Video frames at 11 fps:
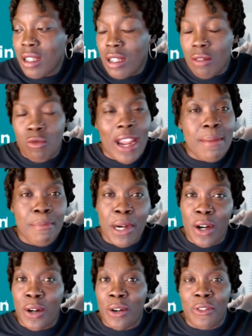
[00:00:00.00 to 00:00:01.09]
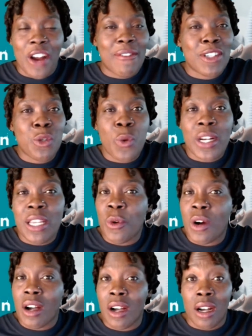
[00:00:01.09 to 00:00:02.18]
Rainbow, Forever
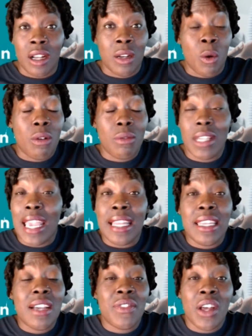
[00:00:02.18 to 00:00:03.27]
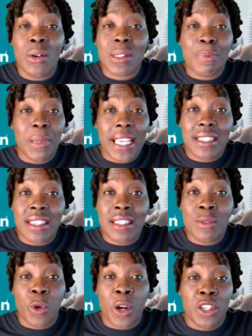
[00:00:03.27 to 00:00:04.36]
21, any of those places
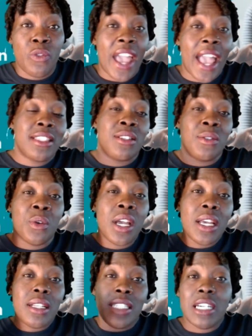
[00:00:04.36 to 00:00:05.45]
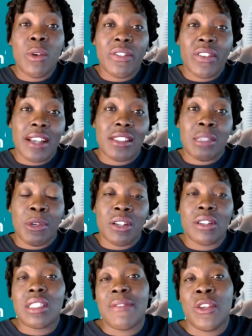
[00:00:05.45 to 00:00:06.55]
where you've had to deal with customers,
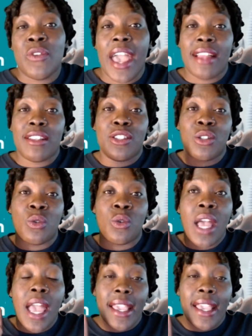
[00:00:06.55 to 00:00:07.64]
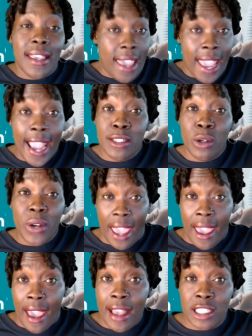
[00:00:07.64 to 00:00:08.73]
if you've had to handle
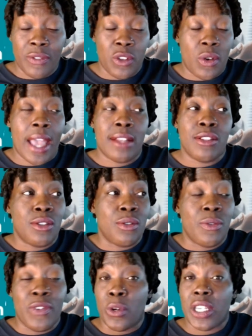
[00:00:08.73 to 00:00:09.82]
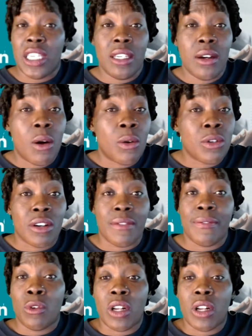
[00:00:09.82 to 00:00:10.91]
cash, if you're a key holder or
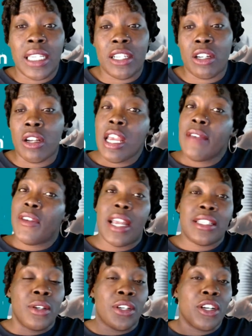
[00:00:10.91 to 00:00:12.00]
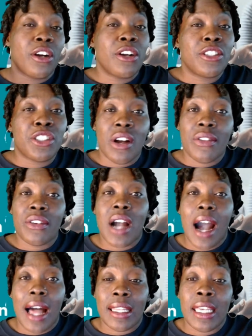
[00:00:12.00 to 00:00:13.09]
floor leader, if you had to encourage your other
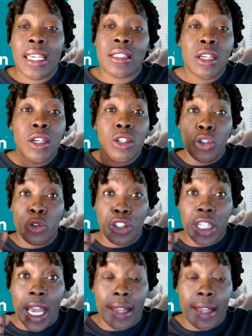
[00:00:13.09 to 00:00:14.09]
colleagues, shoot your shot.